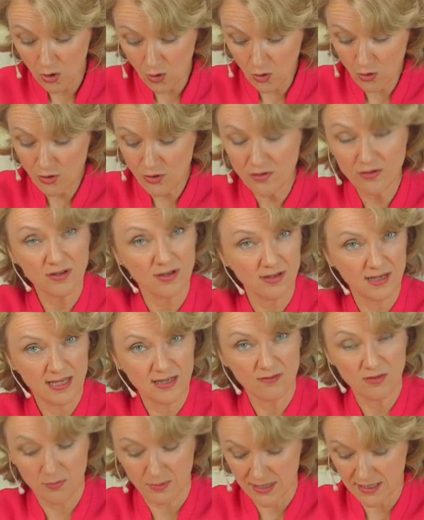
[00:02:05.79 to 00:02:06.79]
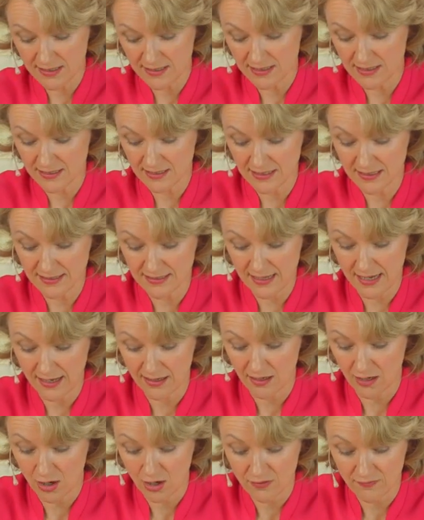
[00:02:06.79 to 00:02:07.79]
or you can leave the pieces to
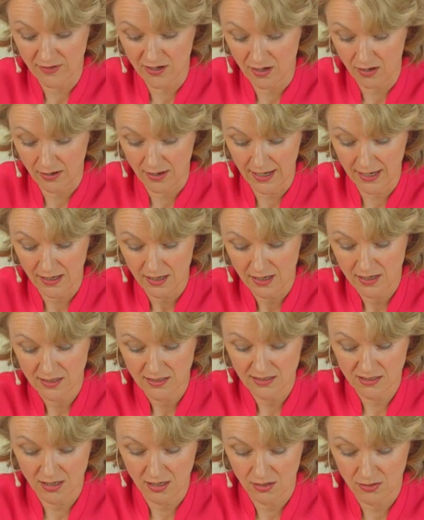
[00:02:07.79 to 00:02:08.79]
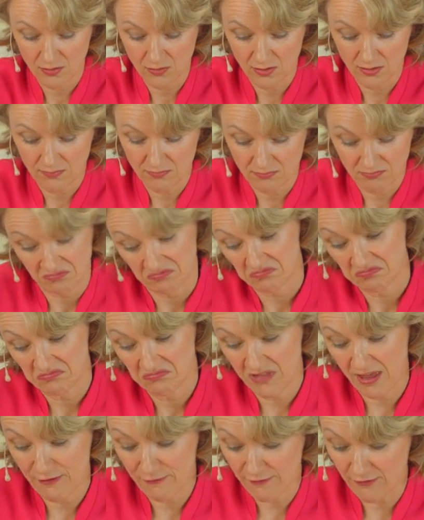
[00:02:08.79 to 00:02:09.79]
set overnight so
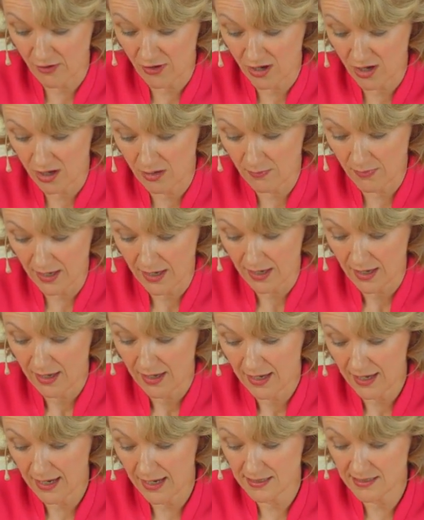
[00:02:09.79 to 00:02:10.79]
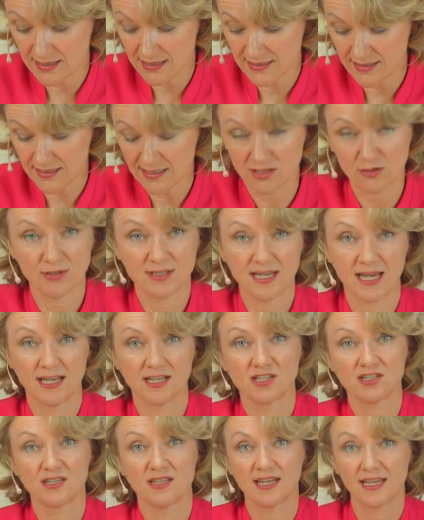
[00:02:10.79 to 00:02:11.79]
they're firm and easy to
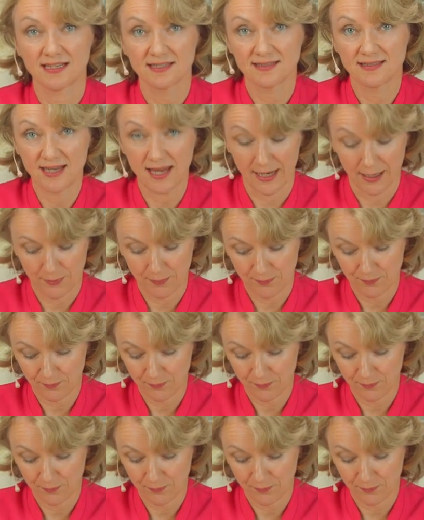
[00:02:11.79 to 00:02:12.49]
attach the next day.